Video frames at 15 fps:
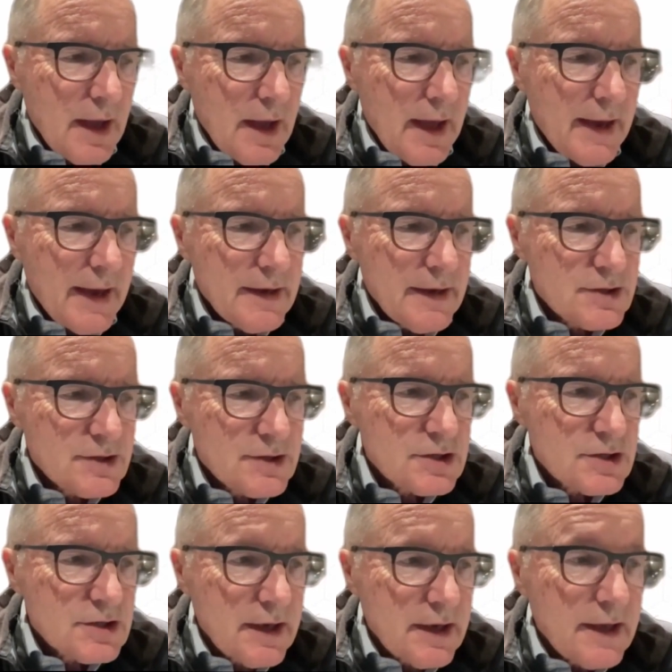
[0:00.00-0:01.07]

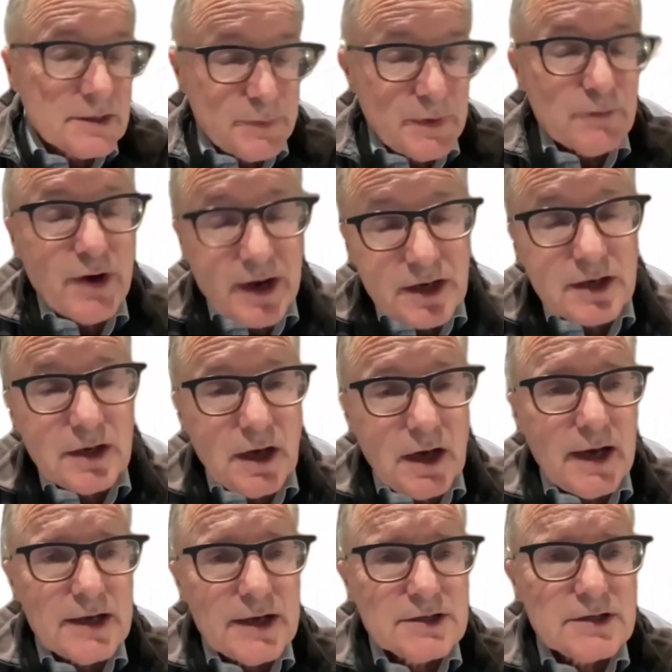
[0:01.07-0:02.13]
it's been
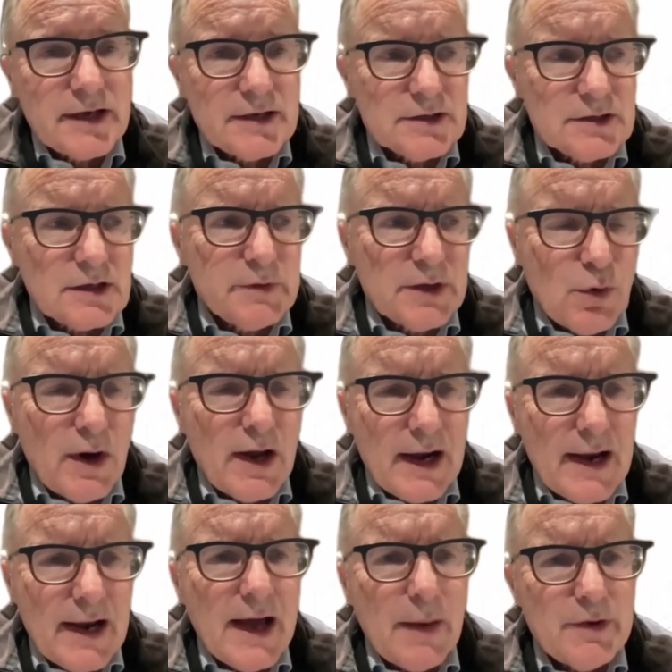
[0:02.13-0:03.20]
recognised, and it can be quite
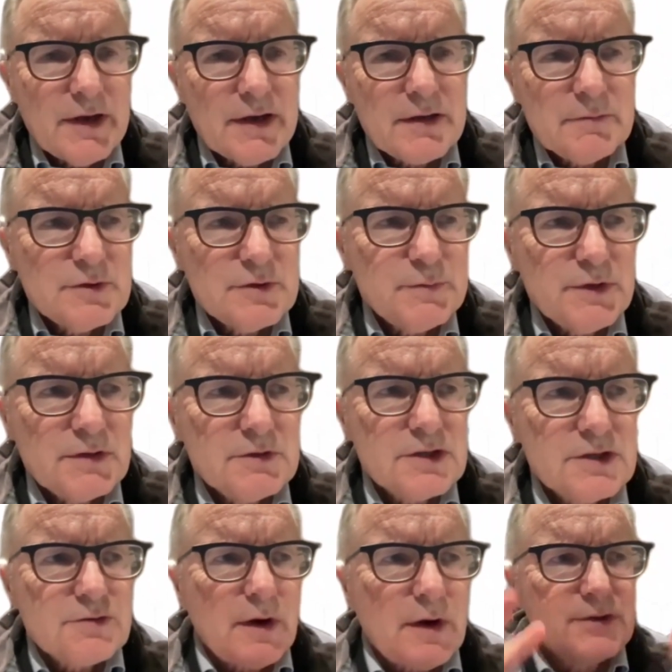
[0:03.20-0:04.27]
alarming. It can be
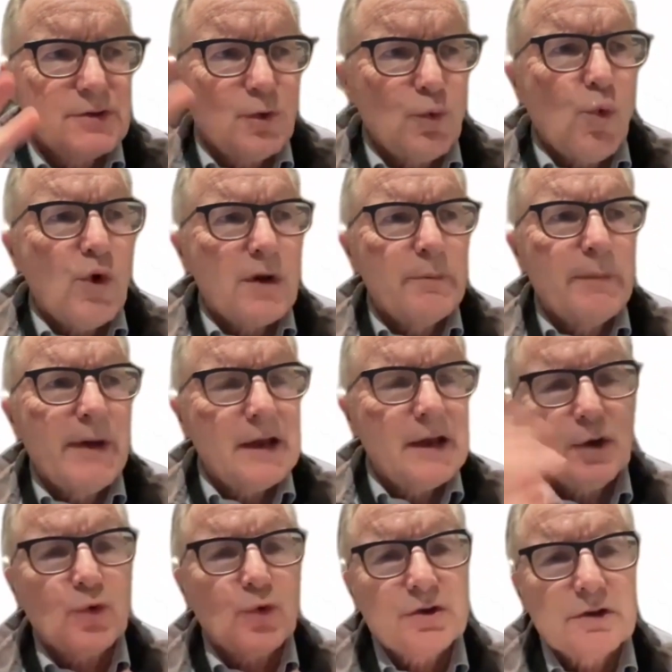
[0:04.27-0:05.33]
described as a
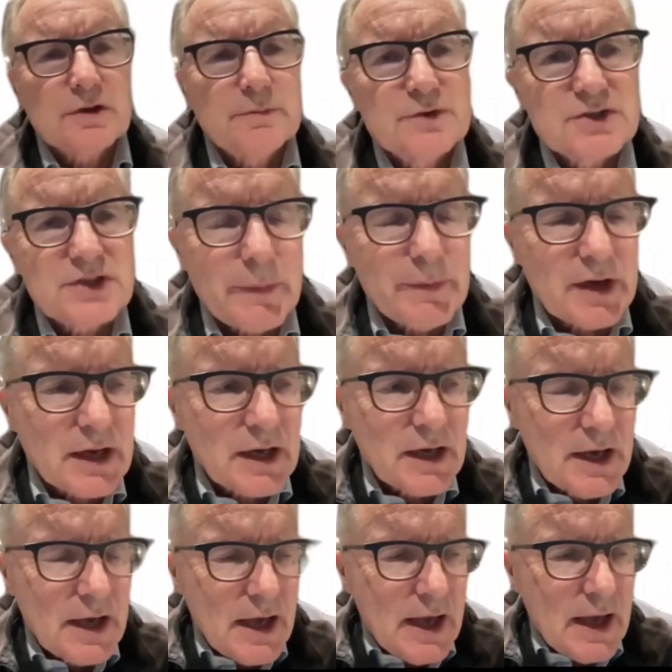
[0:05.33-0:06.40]
watermelon look to the stomach,
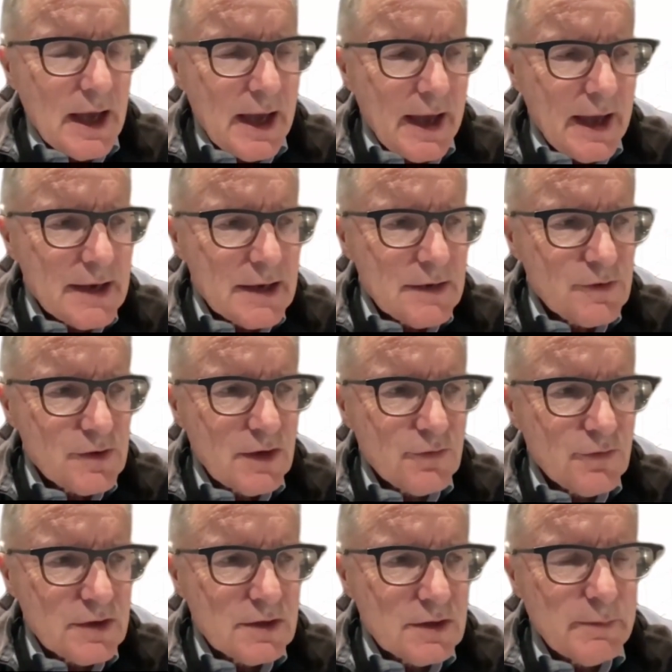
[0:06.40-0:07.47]
and
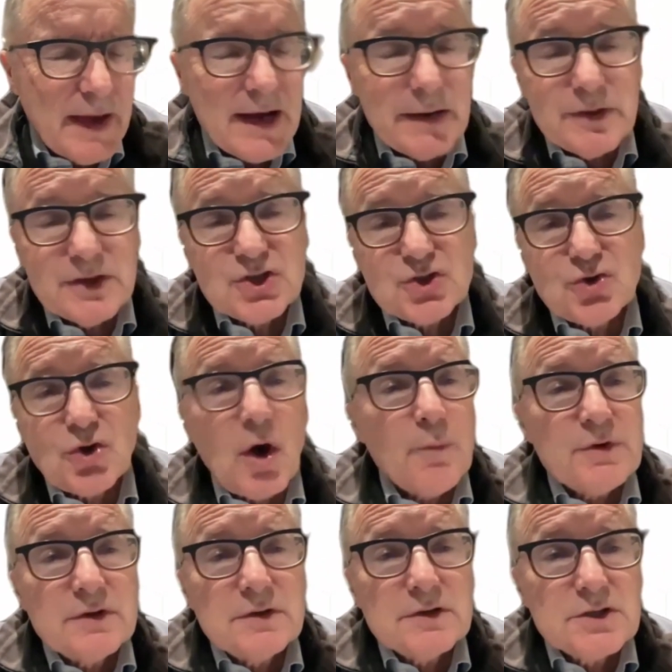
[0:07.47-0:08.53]
if the imatinib is
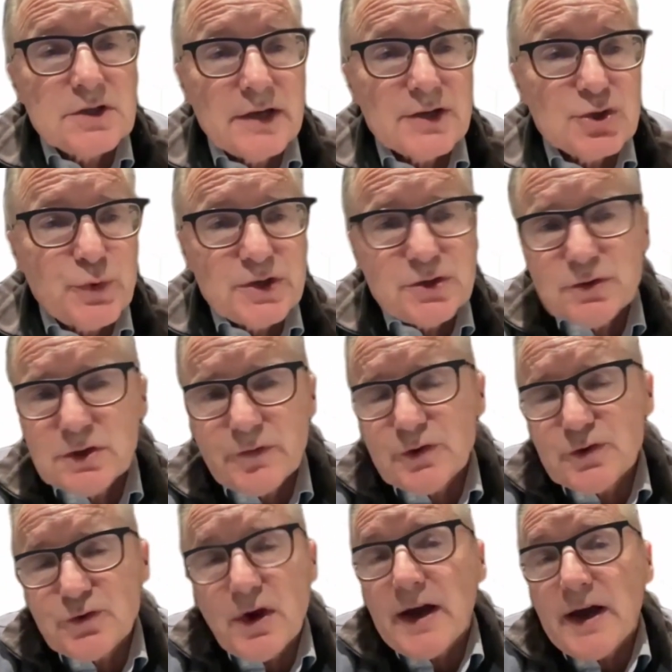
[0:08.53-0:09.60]
stopped and switched to a
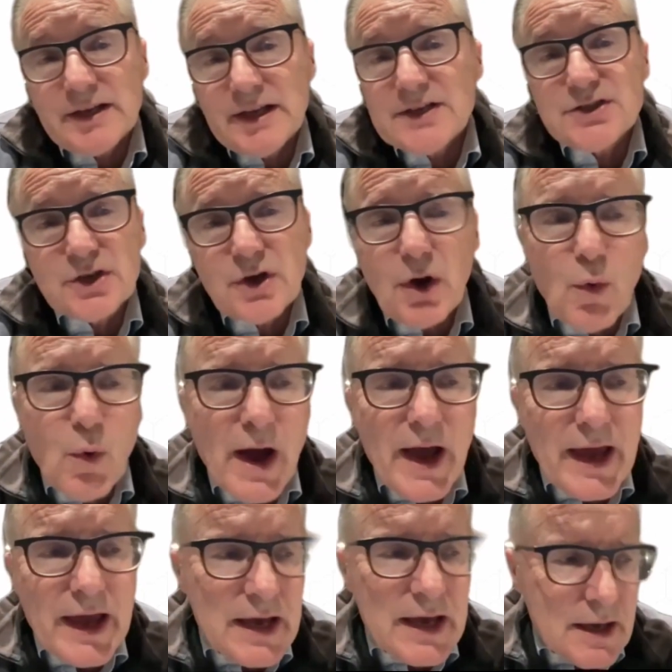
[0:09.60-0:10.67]
different drug, it tends to go
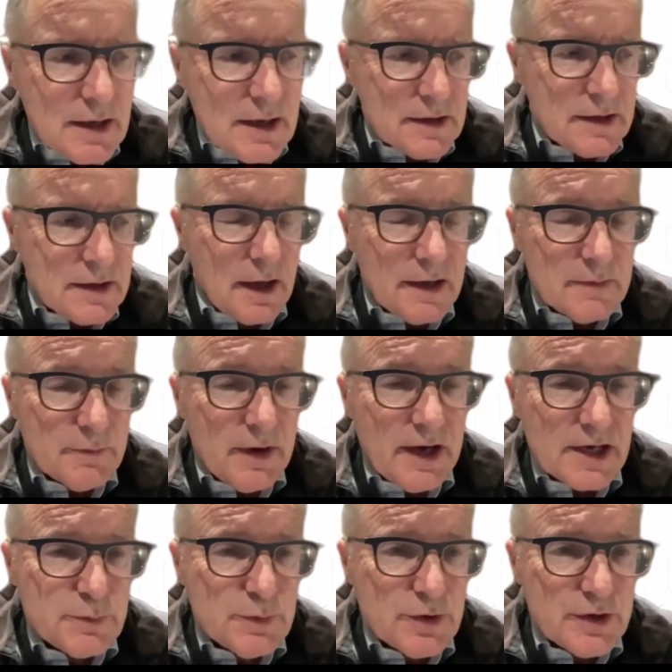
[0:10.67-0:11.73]
away, in my
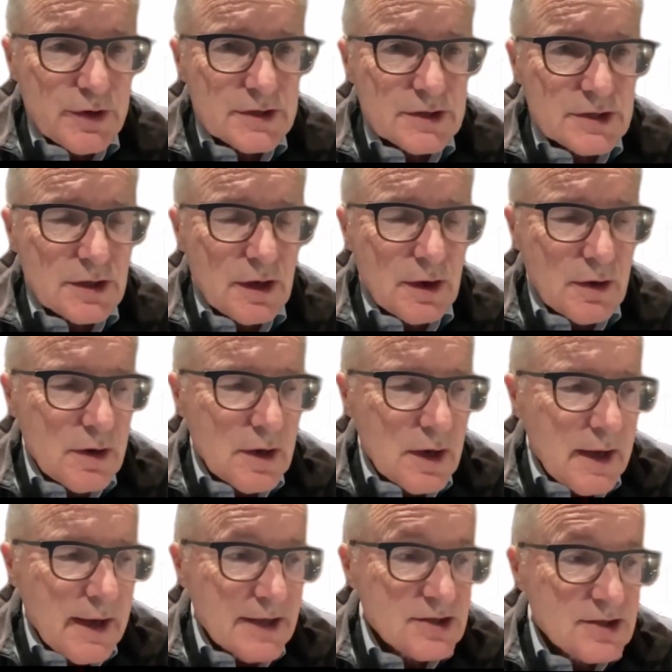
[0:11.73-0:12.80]
experience. So
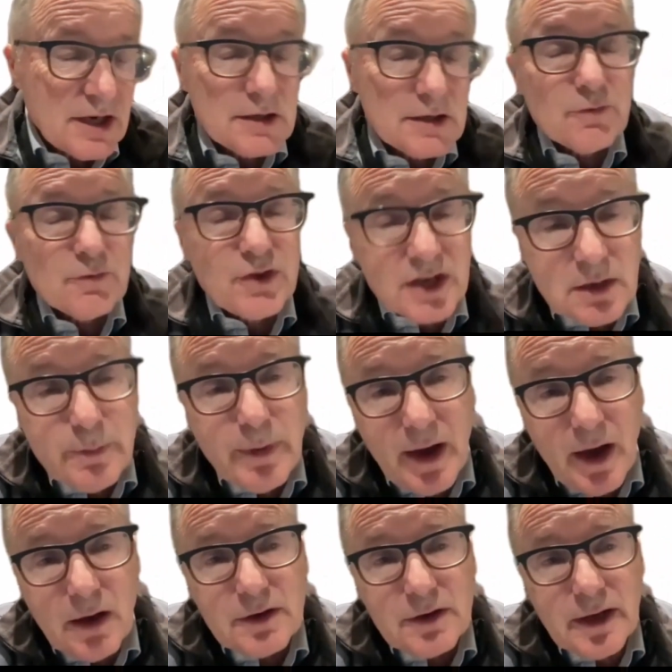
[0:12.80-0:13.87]
it's something to think
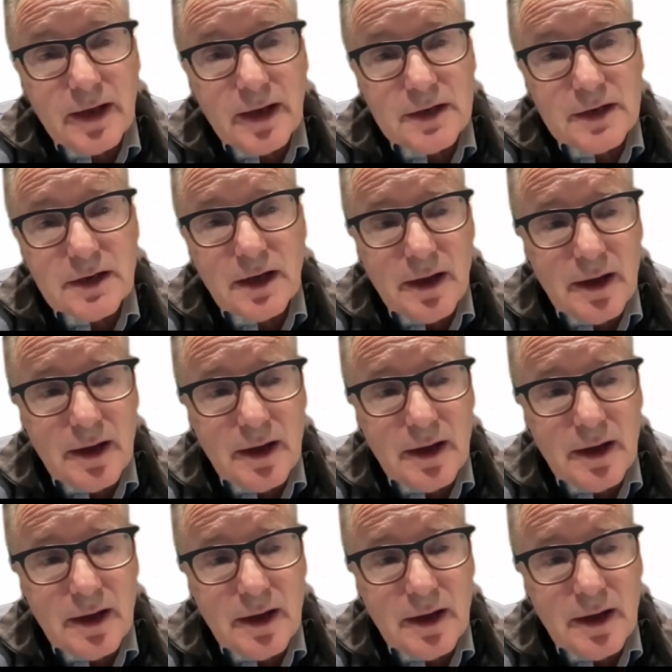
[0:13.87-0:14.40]
about, and